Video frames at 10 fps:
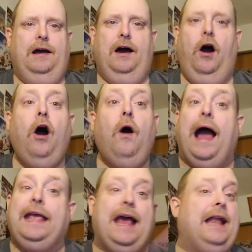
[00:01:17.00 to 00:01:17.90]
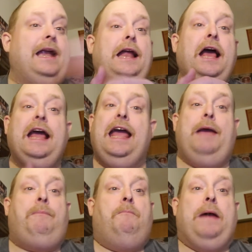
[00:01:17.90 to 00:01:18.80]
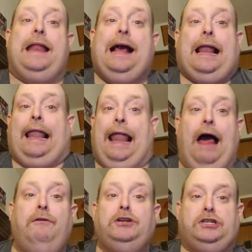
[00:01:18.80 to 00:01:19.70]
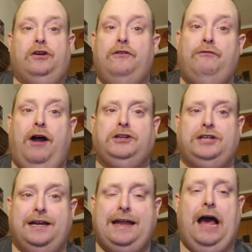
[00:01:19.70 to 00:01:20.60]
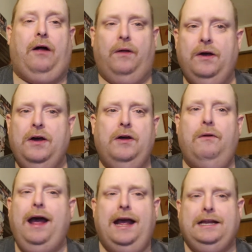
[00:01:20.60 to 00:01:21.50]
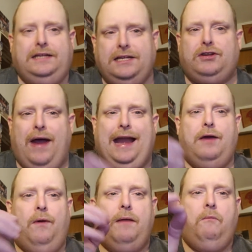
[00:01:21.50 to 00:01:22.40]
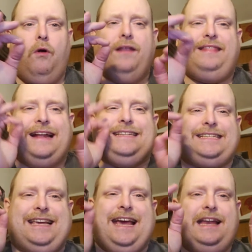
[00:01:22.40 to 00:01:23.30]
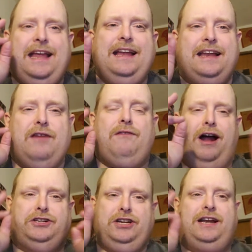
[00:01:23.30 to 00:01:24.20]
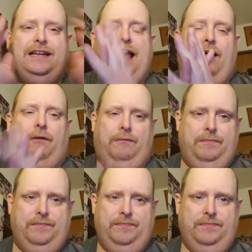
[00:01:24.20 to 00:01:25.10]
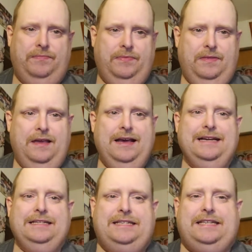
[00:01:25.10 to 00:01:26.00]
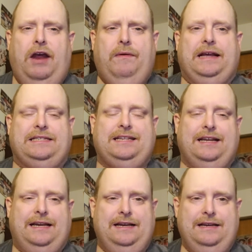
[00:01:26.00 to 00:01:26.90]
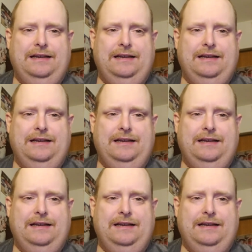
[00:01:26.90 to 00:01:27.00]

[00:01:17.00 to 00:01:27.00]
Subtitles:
Oh, I get it. He made a clown shirt of Roger Goodell. Right? Is there anyone more thin-skinned than Roger Goodell? Seriously.